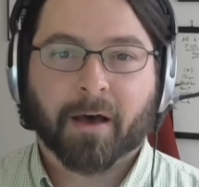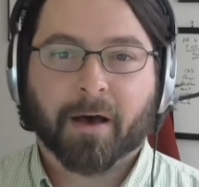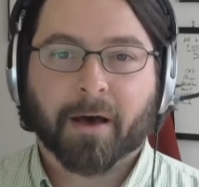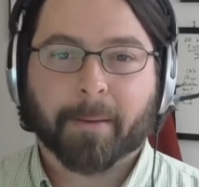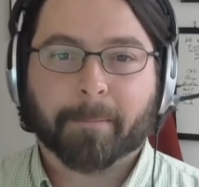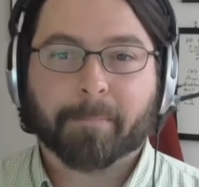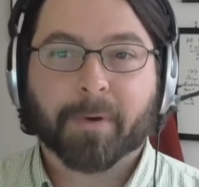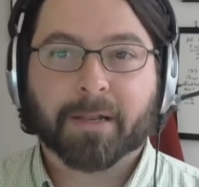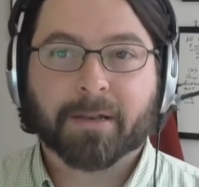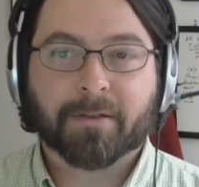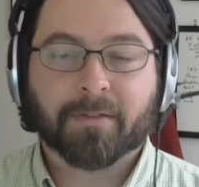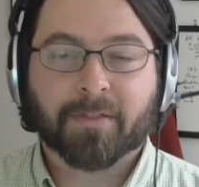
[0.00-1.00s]
um,
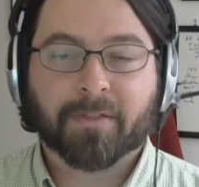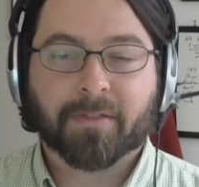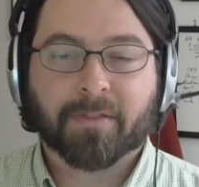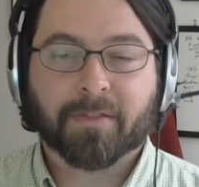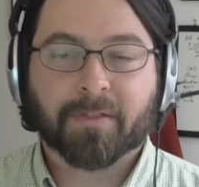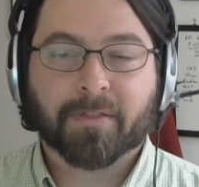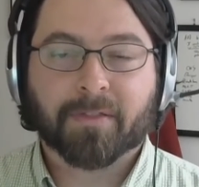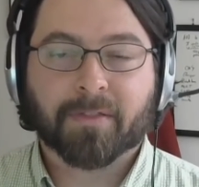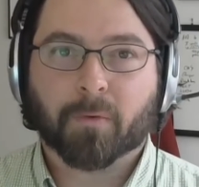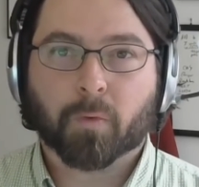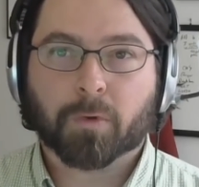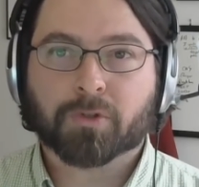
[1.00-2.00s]
but the
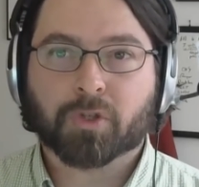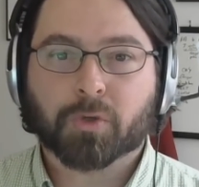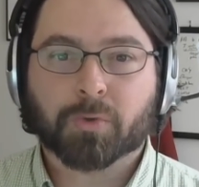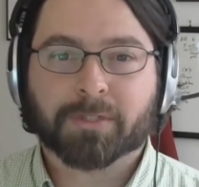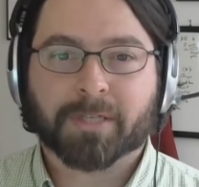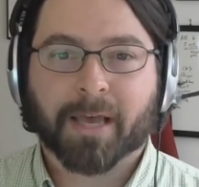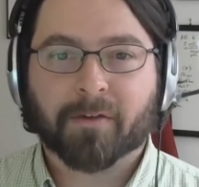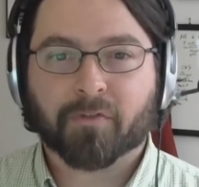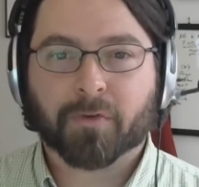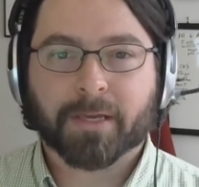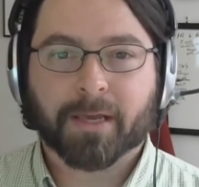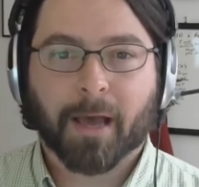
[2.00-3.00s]
industry will use
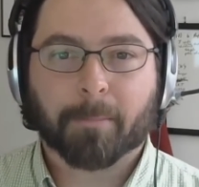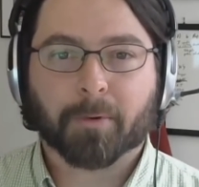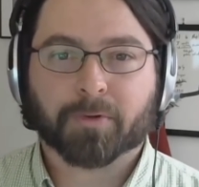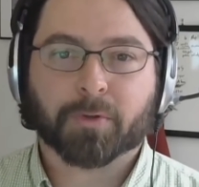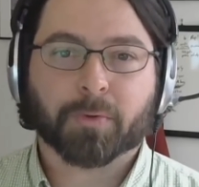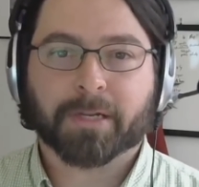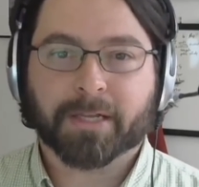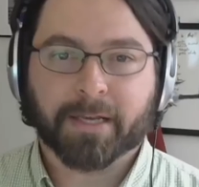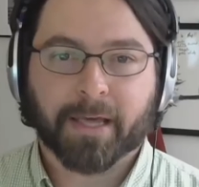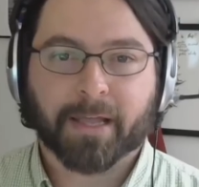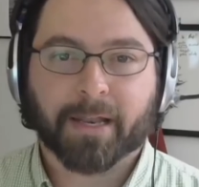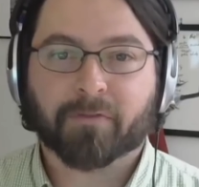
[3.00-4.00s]
every
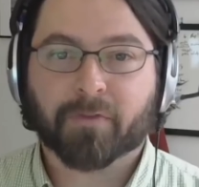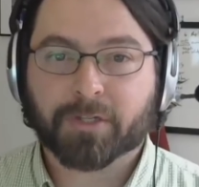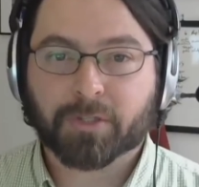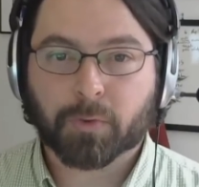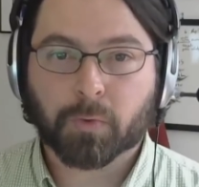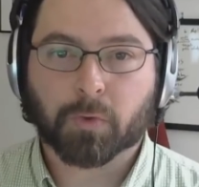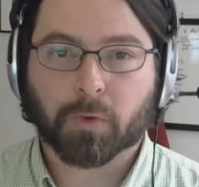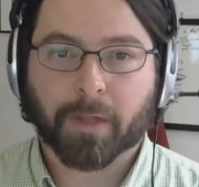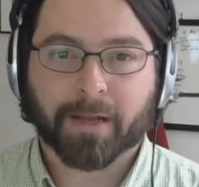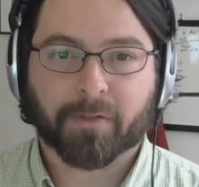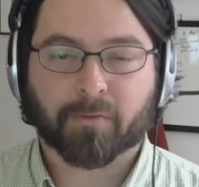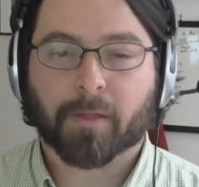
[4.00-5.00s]
opportunity and every
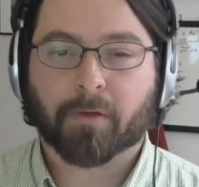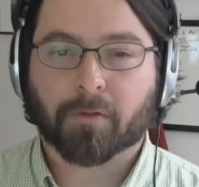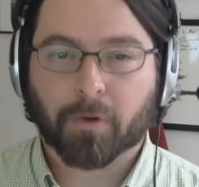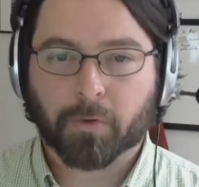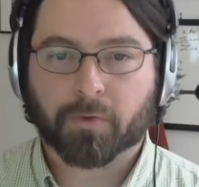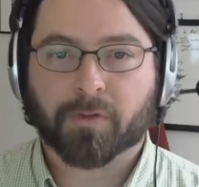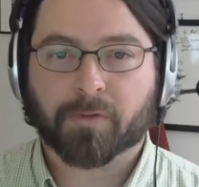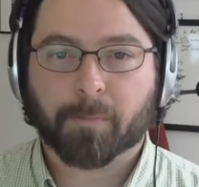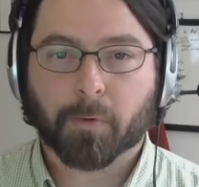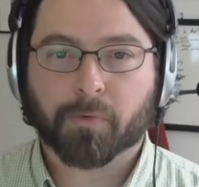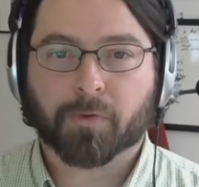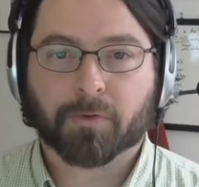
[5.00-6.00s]
tool at its rather large
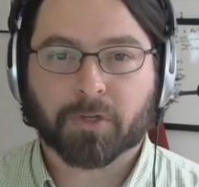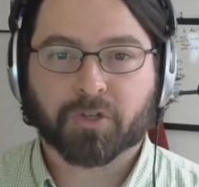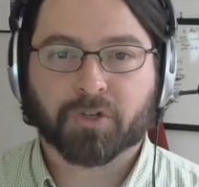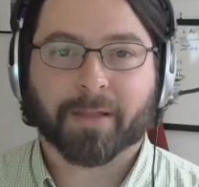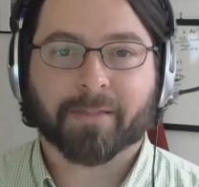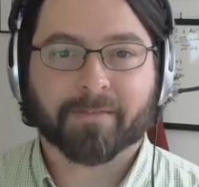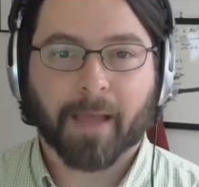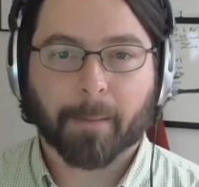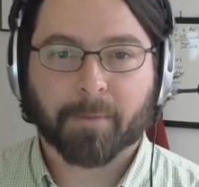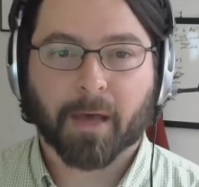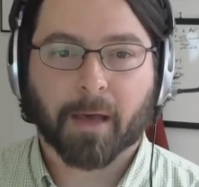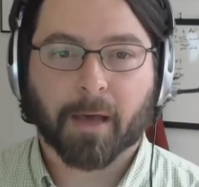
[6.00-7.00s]
disposal to try and
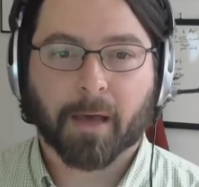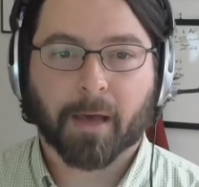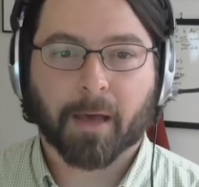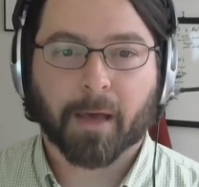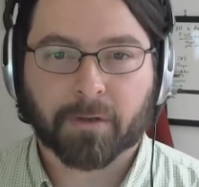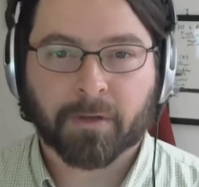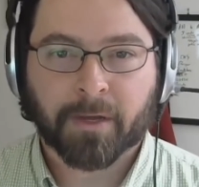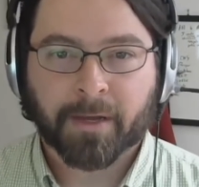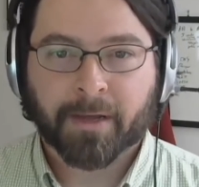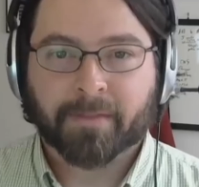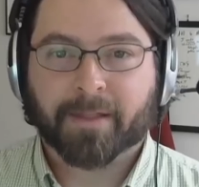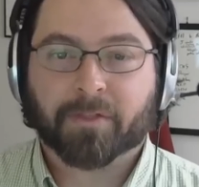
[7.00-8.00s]
stop competition.
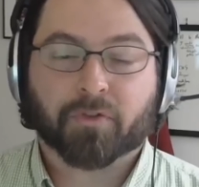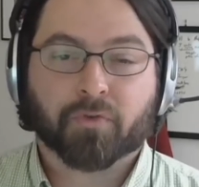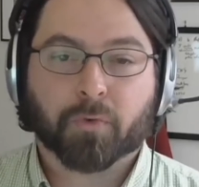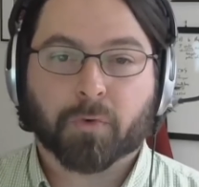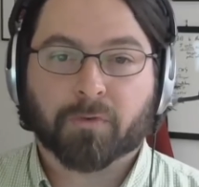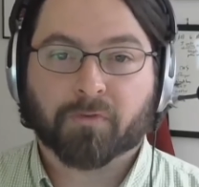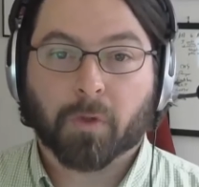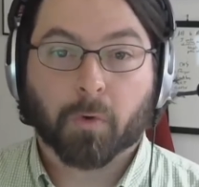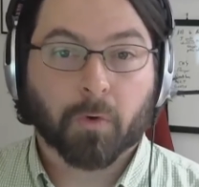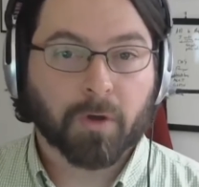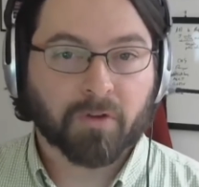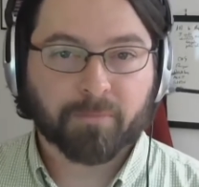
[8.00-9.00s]
That's true of
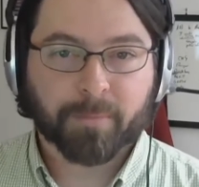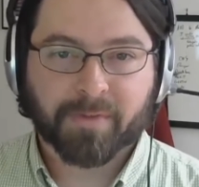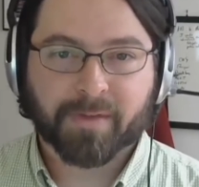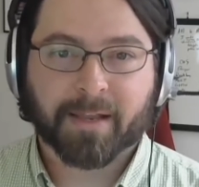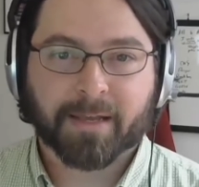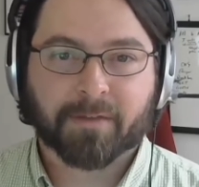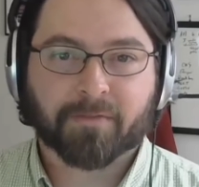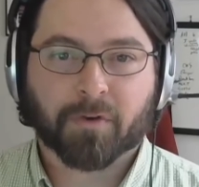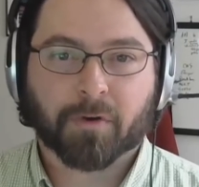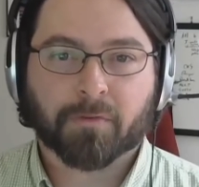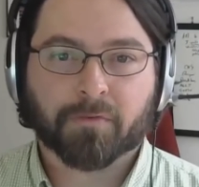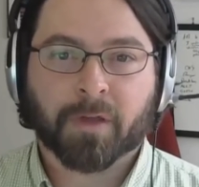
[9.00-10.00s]
local governments getting
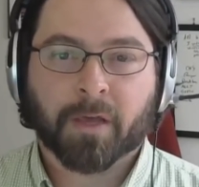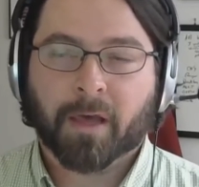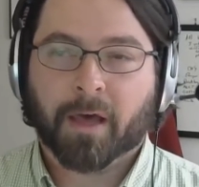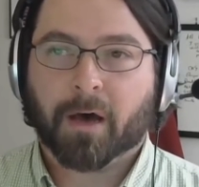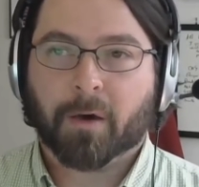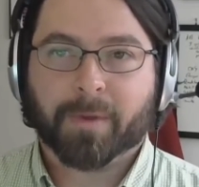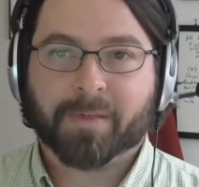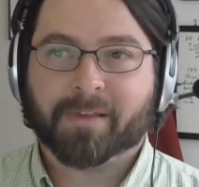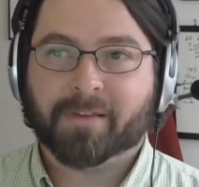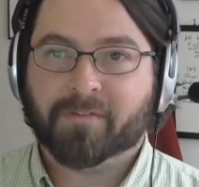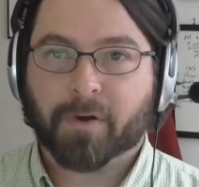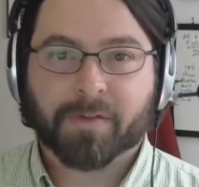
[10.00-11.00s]
involved. Uh, we
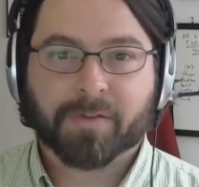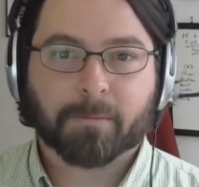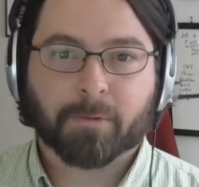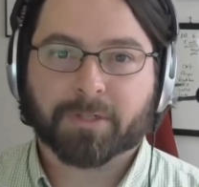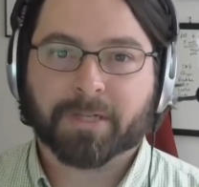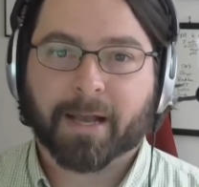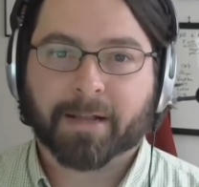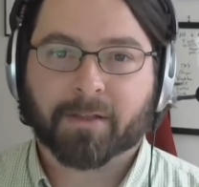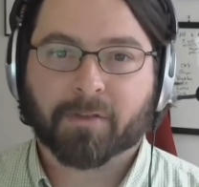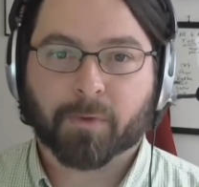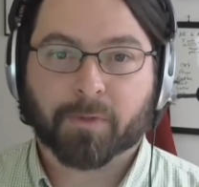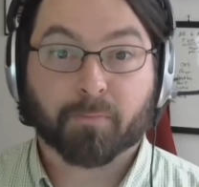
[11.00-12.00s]
see very similar
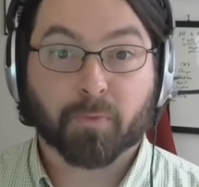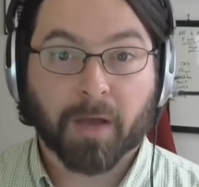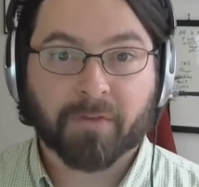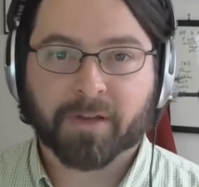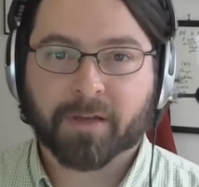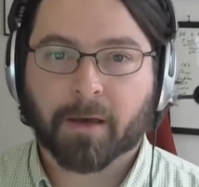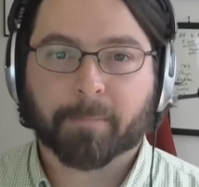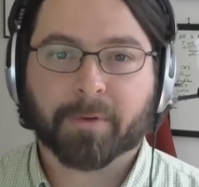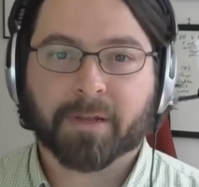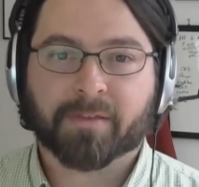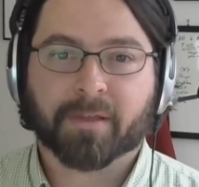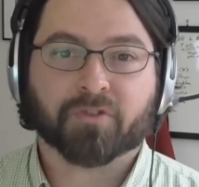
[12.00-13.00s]
tactics with private
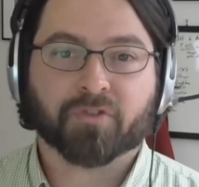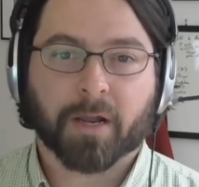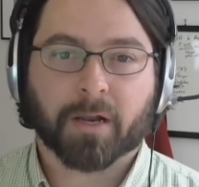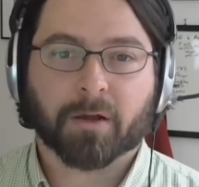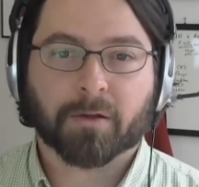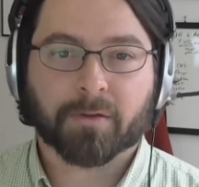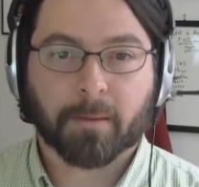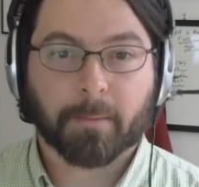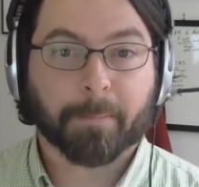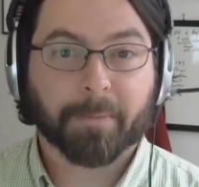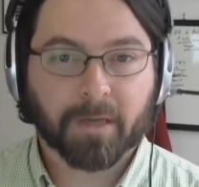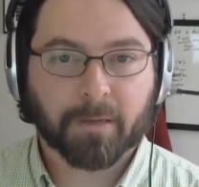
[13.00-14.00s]
companies that try to
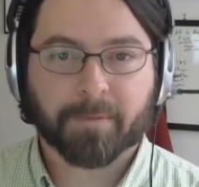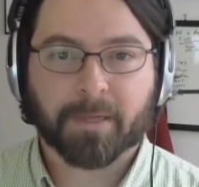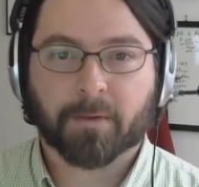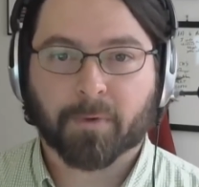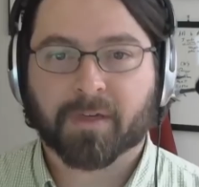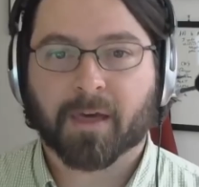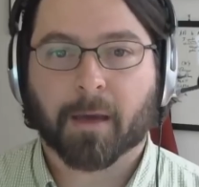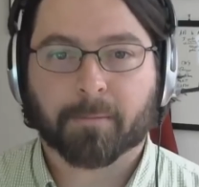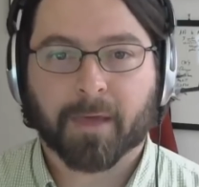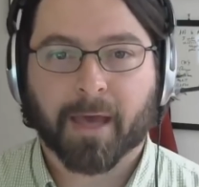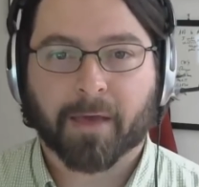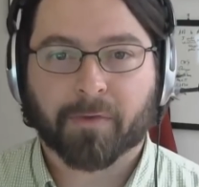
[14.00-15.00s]
come up and compete with
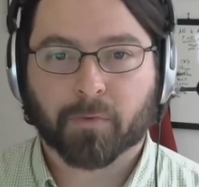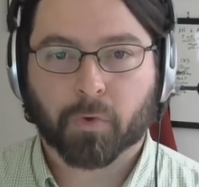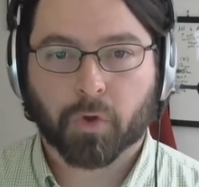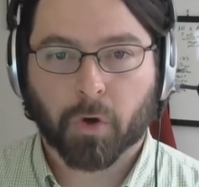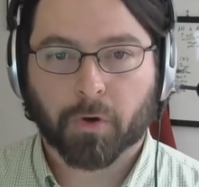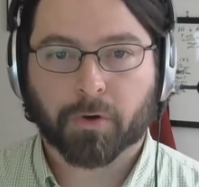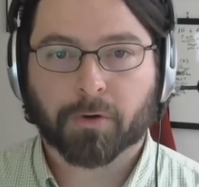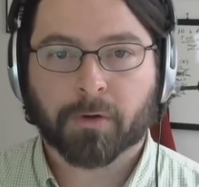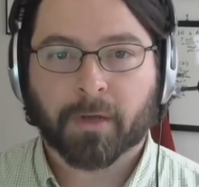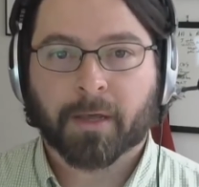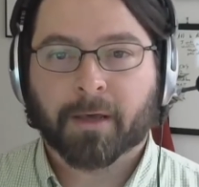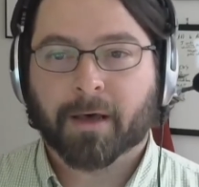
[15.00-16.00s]
Comcast or Charter.
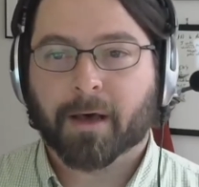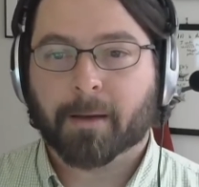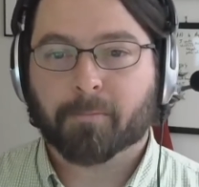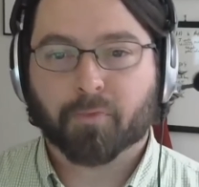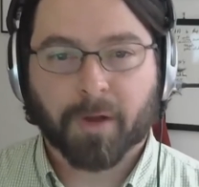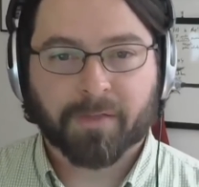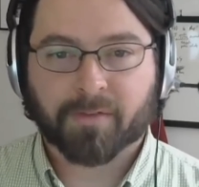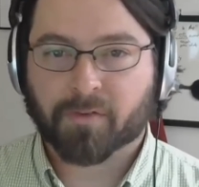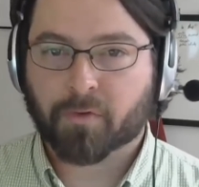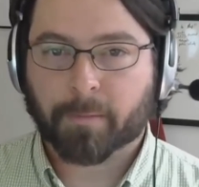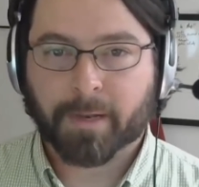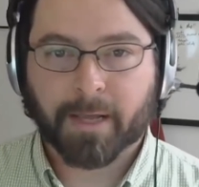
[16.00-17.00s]
Um, price
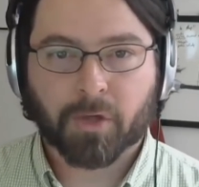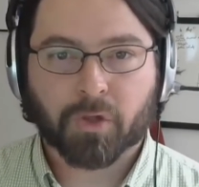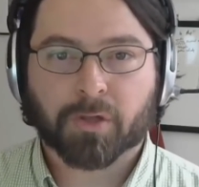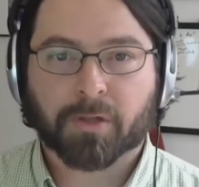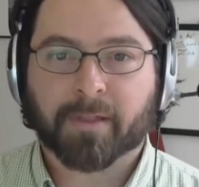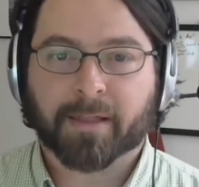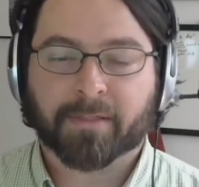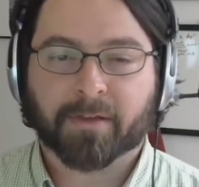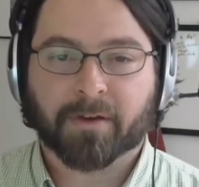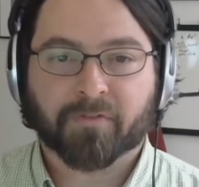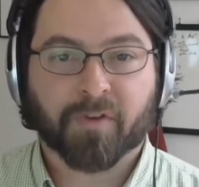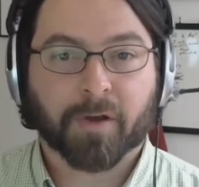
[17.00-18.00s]
discrimination that
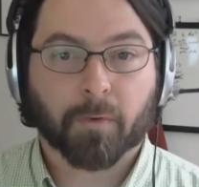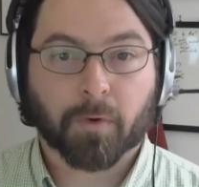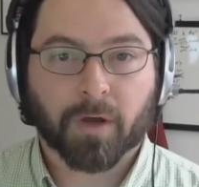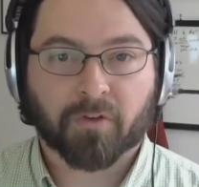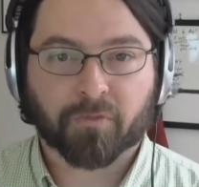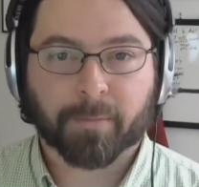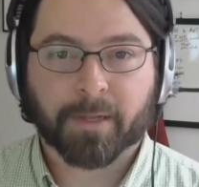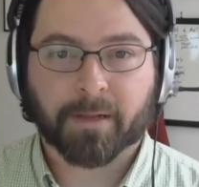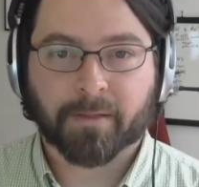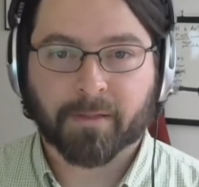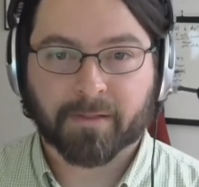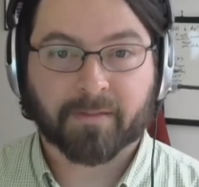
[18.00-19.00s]
the federal
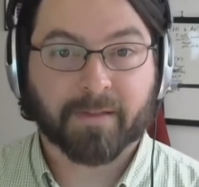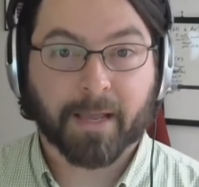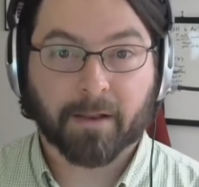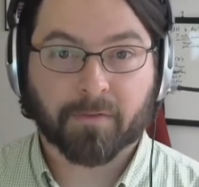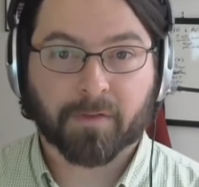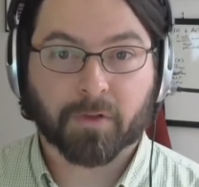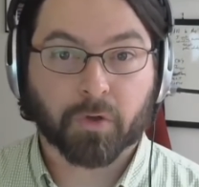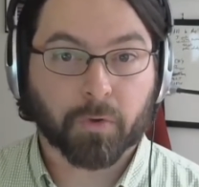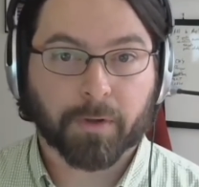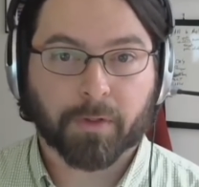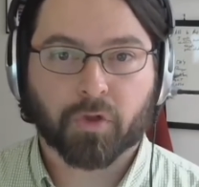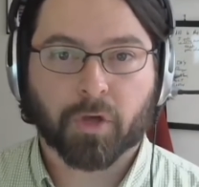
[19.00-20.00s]
government and the state's
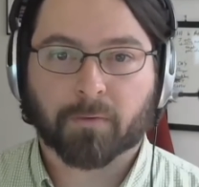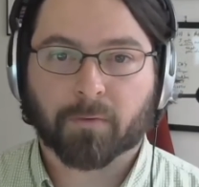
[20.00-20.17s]
attorneys